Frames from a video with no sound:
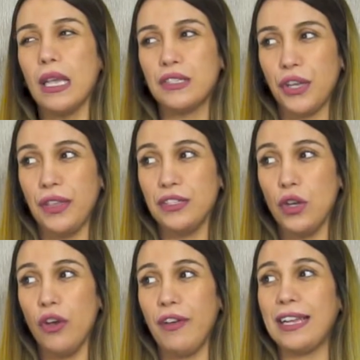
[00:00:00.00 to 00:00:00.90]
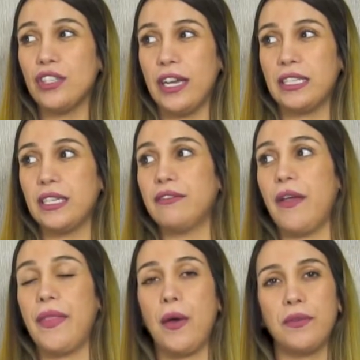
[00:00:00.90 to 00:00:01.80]
So there's a lot of anxiety
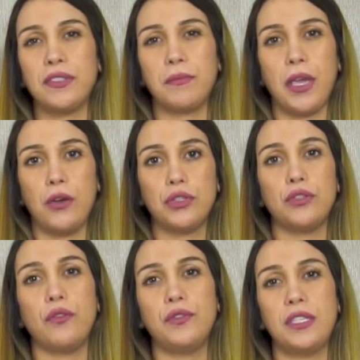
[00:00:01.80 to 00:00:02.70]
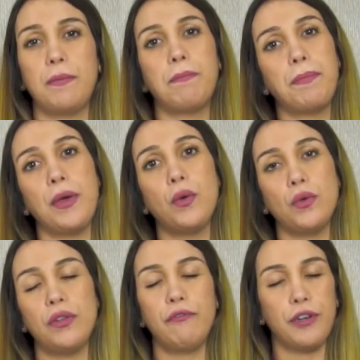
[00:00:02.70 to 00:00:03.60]
around that with some girls who's obviously
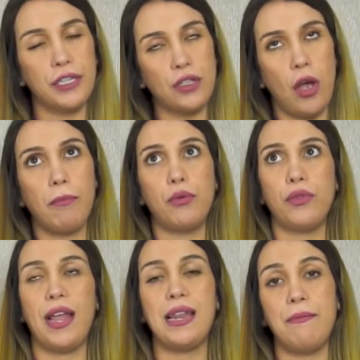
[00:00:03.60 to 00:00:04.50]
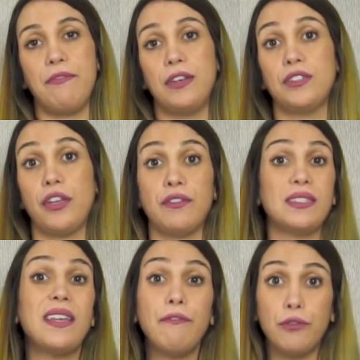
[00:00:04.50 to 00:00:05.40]
built, for example, their lip fillers over
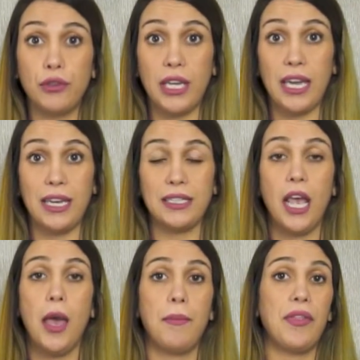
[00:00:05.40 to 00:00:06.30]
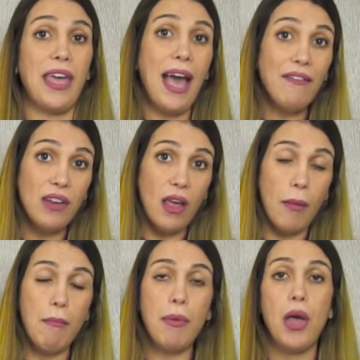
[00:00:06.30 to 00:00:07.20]
several years, but they have a
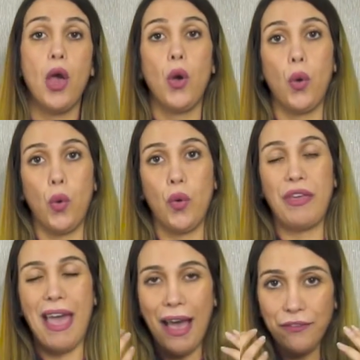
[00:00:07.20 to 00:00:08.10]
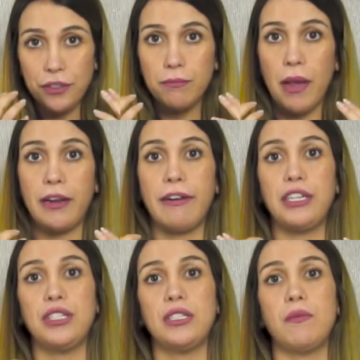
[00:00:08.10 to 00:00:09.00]
lump or they have some
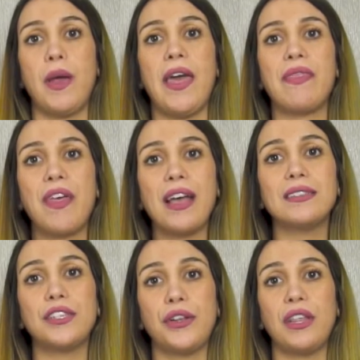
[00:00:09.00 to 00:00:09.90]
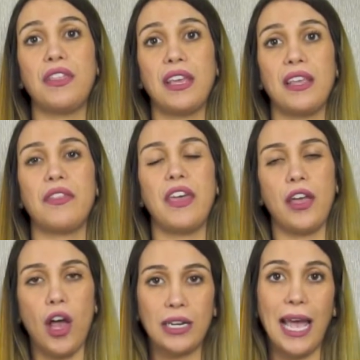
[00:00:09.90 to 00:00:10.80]
migration somewhere and that's the only thing
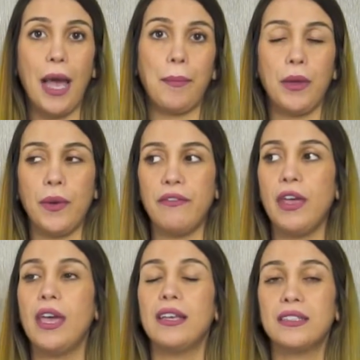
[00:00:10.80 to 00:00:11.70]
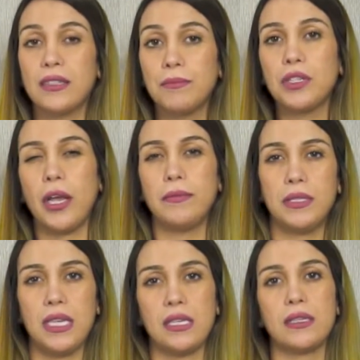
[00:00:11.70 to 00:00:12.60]
they're unhappy with.
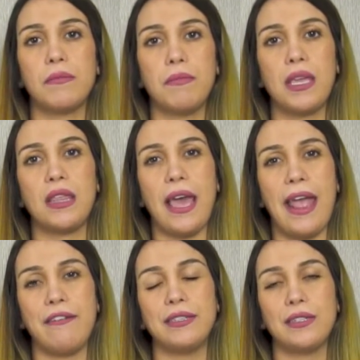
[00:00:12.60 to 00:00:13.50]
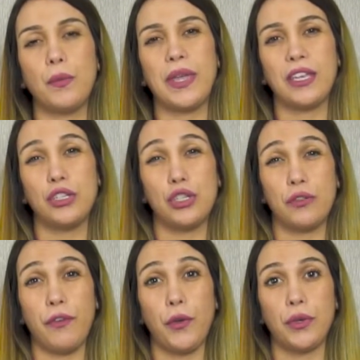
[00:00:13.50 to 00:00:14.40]
Sometimes this can be the areas that we can
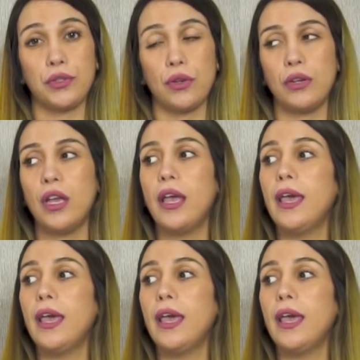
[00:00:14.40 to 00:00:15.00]
just focus on.